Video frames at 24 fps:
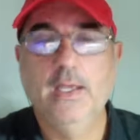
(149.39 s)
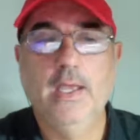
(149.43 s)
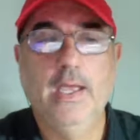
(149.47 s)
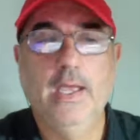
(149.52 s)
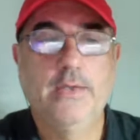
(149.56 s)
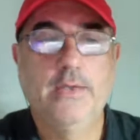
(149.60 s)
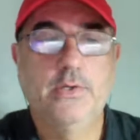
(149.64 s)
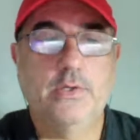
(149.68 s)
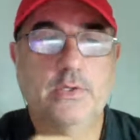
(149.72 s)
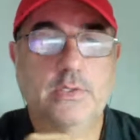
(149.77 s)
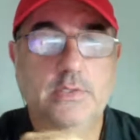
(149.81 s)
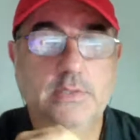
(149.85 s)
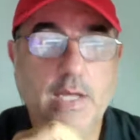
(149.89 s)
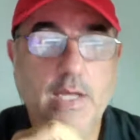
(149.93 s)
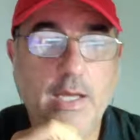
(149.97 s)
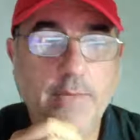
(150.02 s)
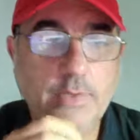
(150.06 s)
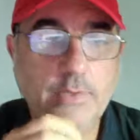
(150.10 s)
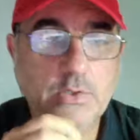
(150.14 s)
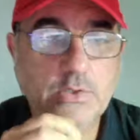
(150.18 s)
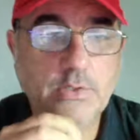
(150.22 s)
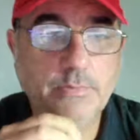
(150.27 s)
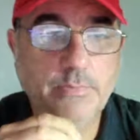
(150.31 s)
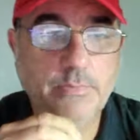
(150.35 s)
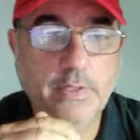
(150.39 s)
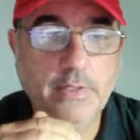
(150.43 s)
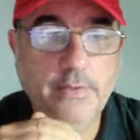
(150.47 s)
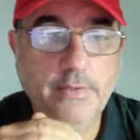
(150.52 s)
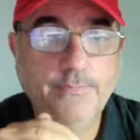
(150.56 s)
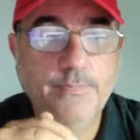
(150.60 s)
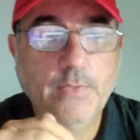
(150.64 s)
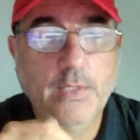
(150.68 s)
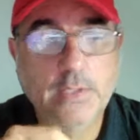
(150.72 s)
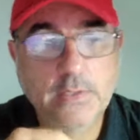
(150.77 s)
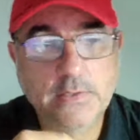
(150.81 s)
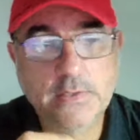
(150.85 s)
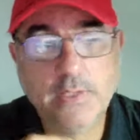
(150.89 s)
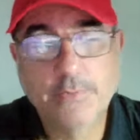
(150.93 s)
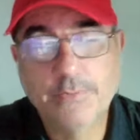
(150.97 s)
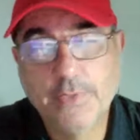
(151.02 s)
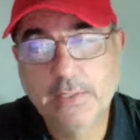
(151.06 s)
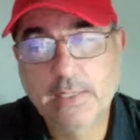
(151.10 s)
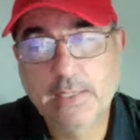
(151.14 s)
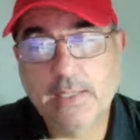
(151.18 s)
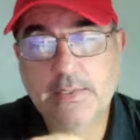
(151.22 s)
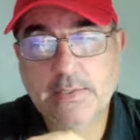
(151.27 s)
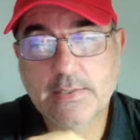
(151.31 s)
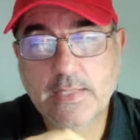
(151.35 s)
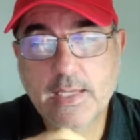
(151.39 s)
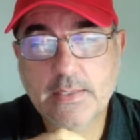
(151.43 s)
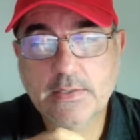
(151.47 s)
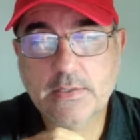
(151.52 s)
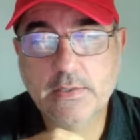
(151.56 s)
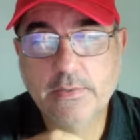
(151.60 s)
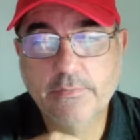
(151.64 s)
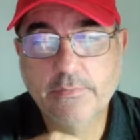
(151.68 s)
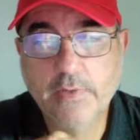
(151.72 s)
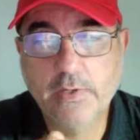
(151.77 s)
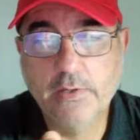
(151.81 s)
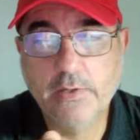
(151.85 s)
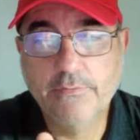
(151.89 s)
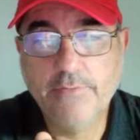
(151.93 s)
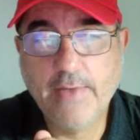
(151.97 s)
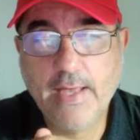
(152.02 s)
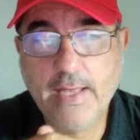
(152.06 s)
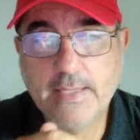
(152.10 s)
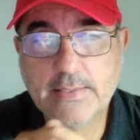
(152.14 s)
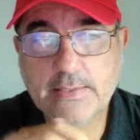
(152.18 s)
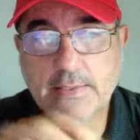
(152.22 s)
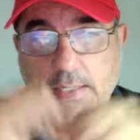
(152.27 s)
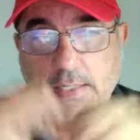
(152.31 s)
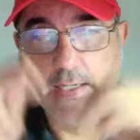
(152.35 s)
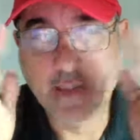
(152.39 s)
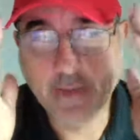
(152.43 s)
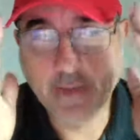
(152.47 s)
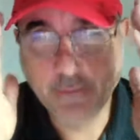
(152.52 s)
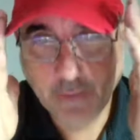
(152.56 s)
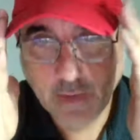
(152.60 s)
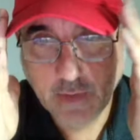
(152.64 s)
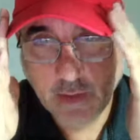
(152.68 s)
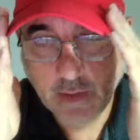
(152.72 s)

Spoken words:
and your assignment should be something that is actually very fascinating.